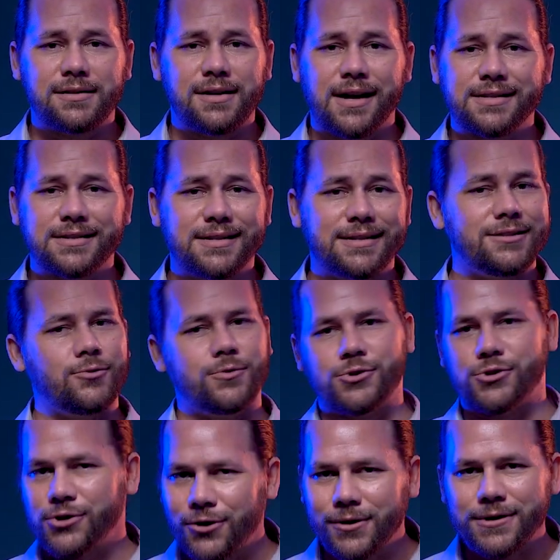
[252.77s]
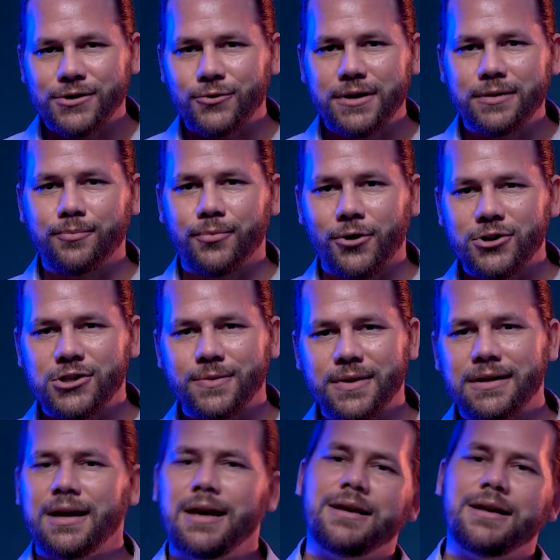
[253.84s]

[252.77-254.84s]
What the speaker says: testing, to insurance reimbursement,